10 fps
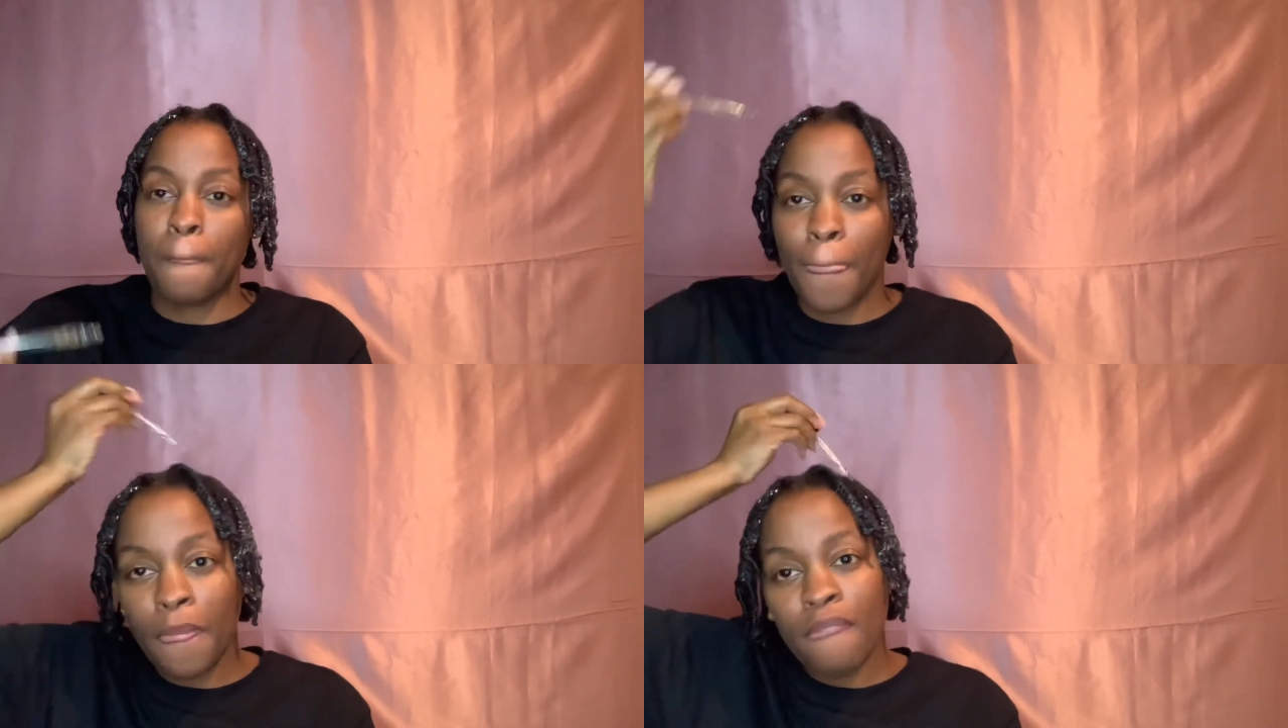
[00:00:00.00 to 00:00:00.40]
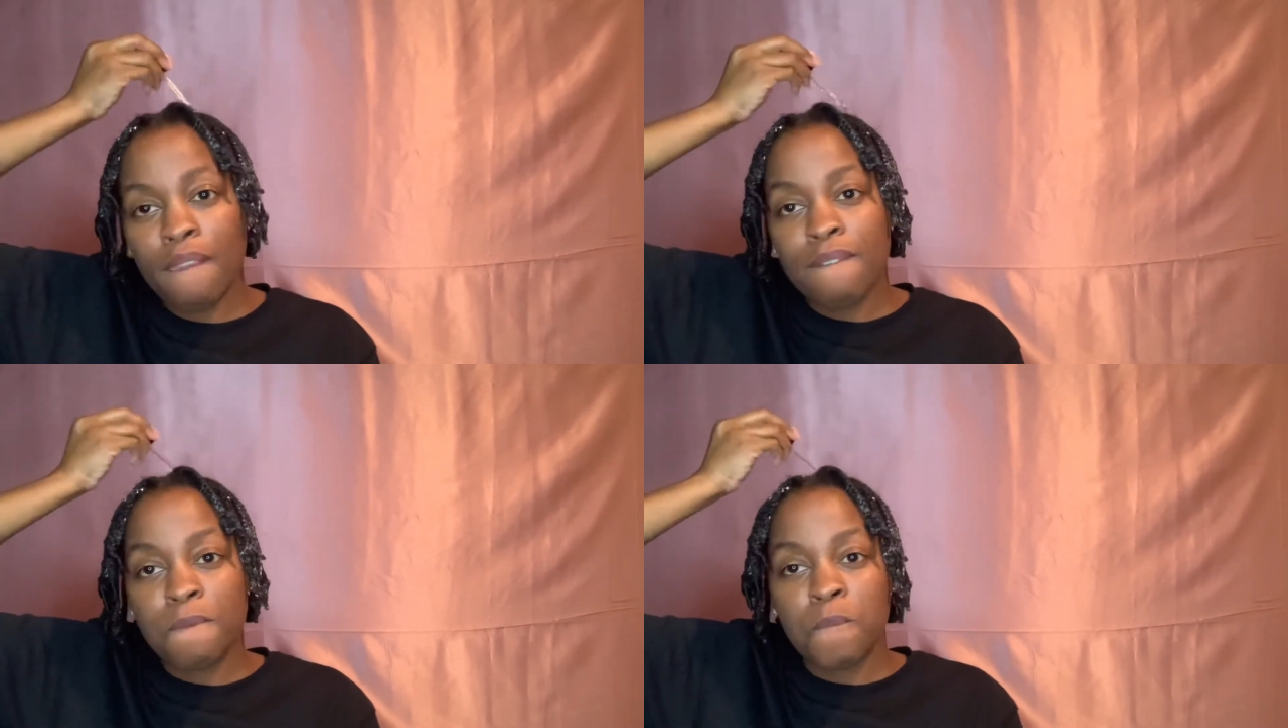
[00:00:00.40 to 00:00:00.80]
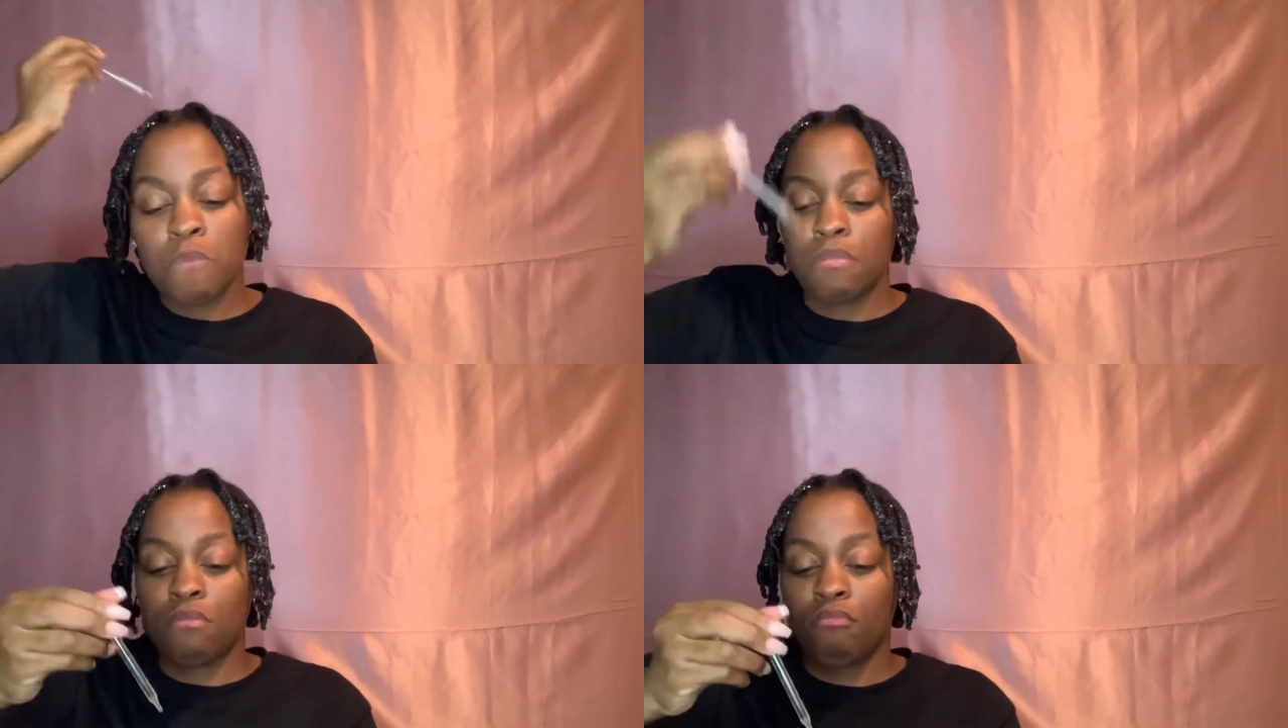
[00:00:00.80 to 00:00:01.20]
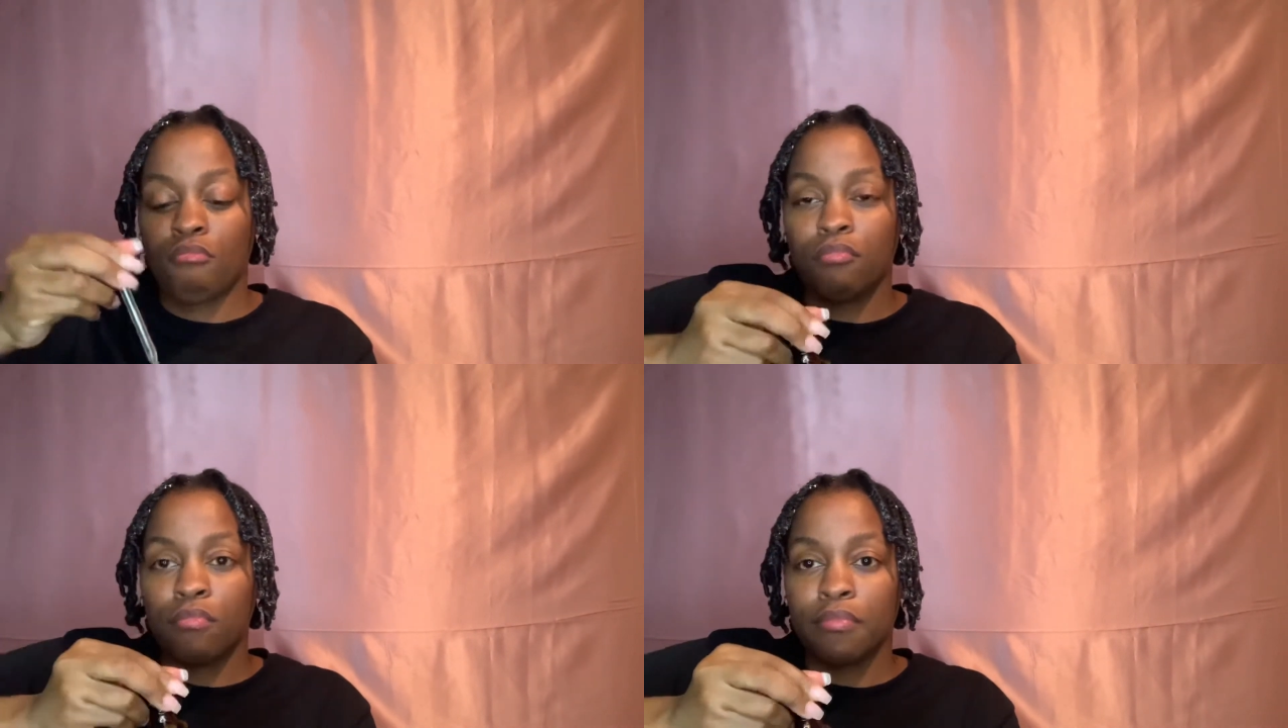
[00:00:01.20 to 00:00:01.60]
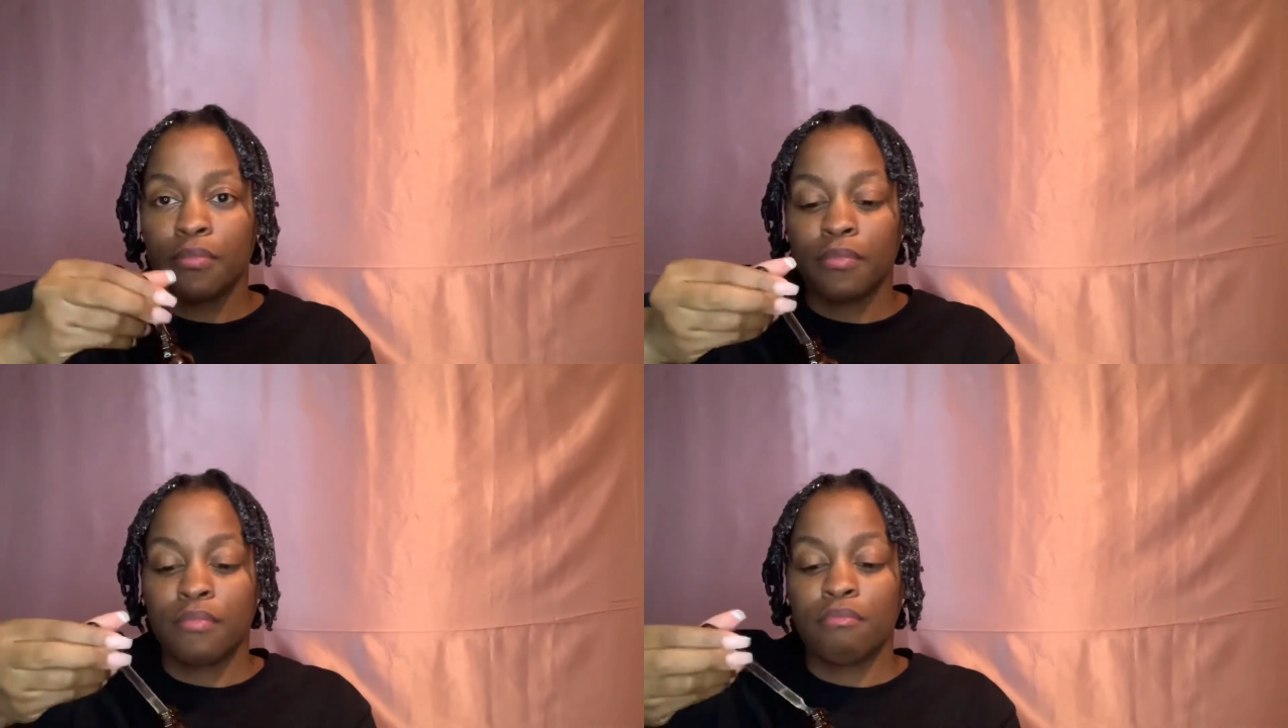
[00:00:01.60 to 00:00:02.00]
And then I'm gonna go ahead
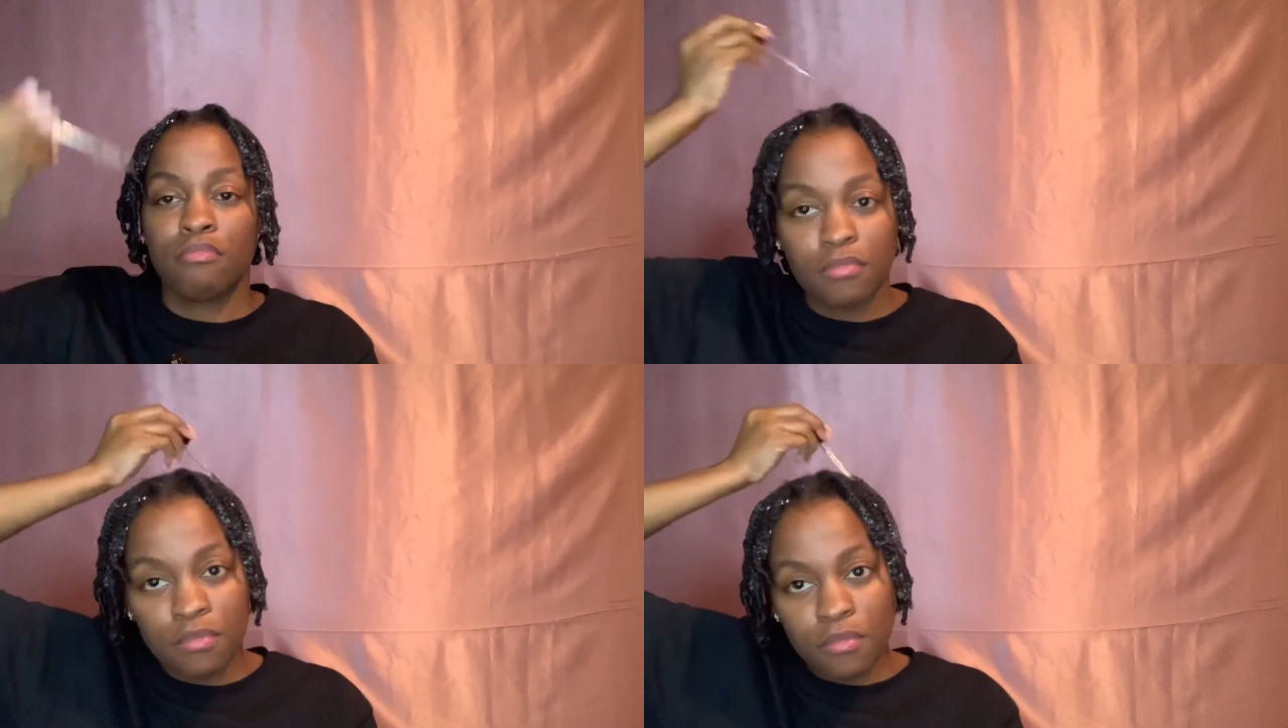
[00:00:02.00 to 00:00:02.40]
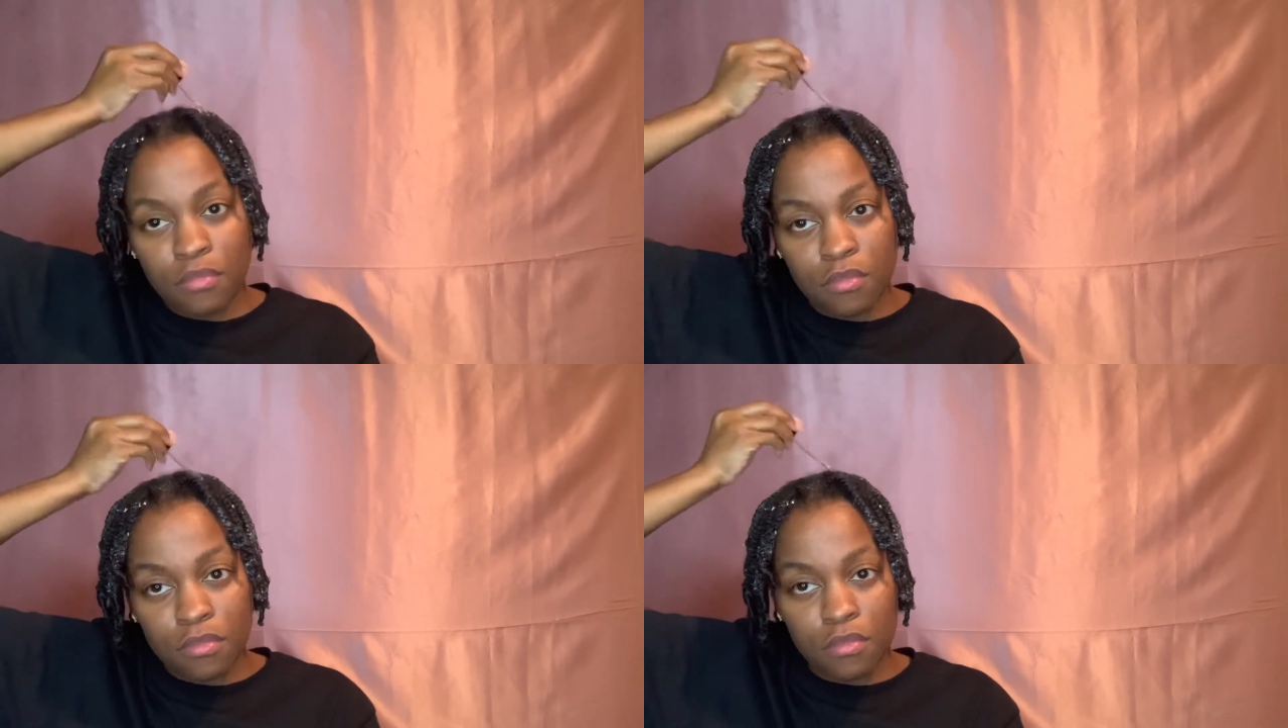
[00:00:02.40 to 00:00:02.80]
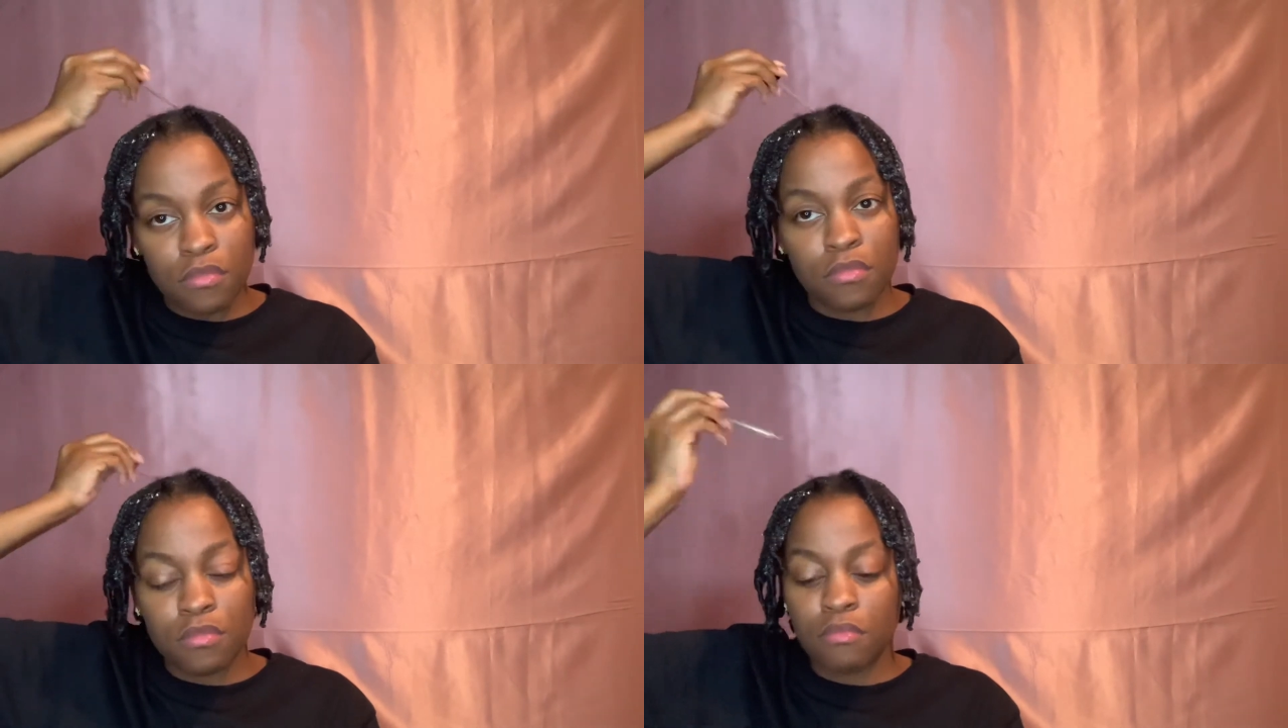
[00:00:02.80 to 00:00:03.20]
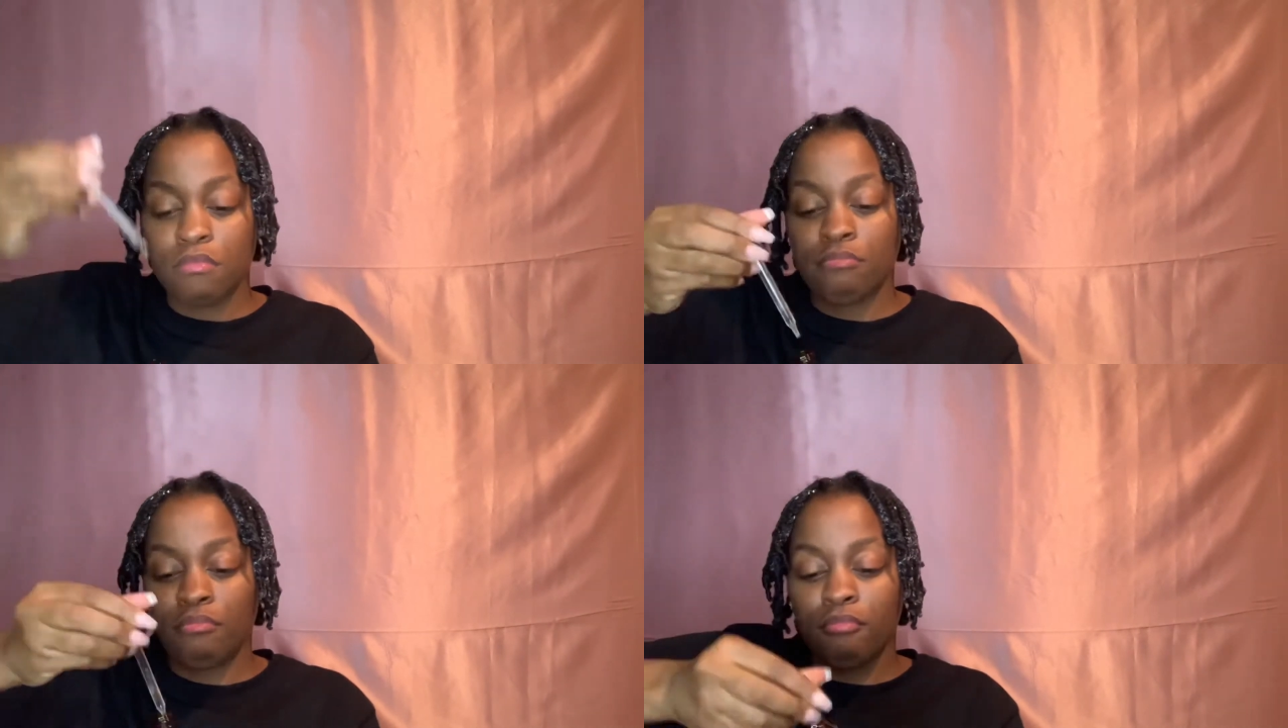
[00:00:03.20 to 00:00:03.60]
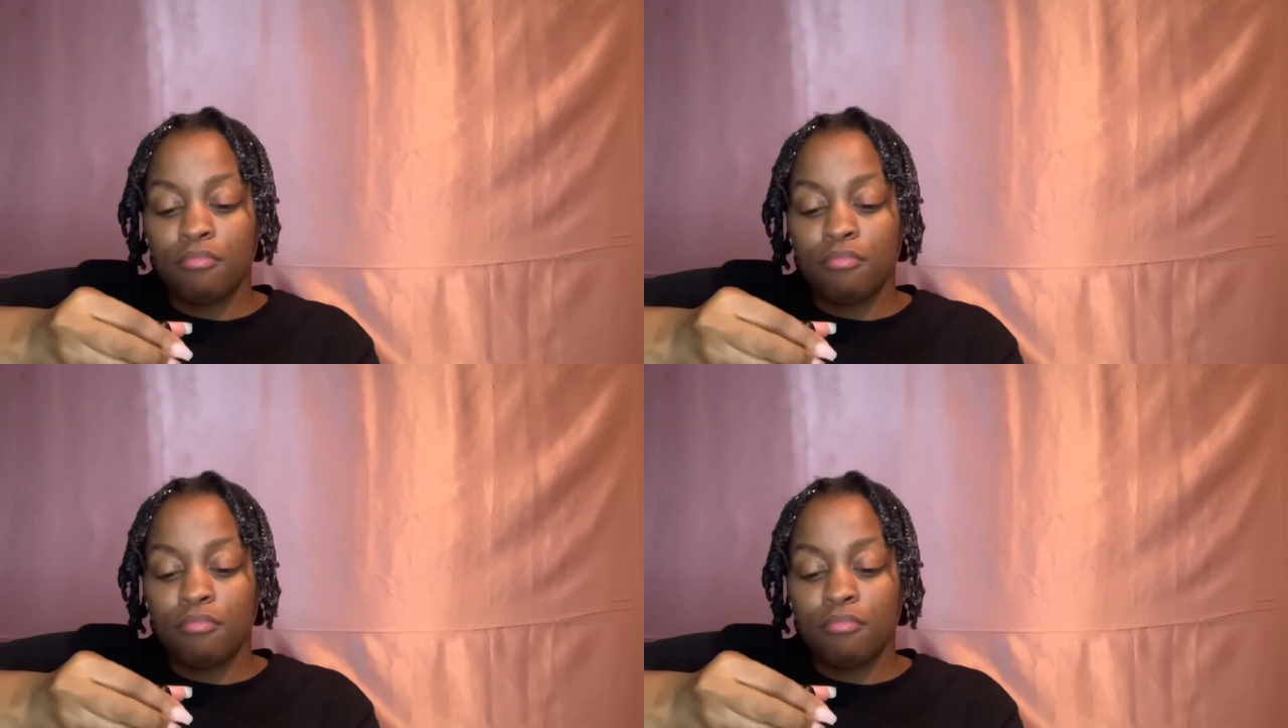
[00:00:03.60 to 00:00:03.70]
and wrap my hair and then let it dry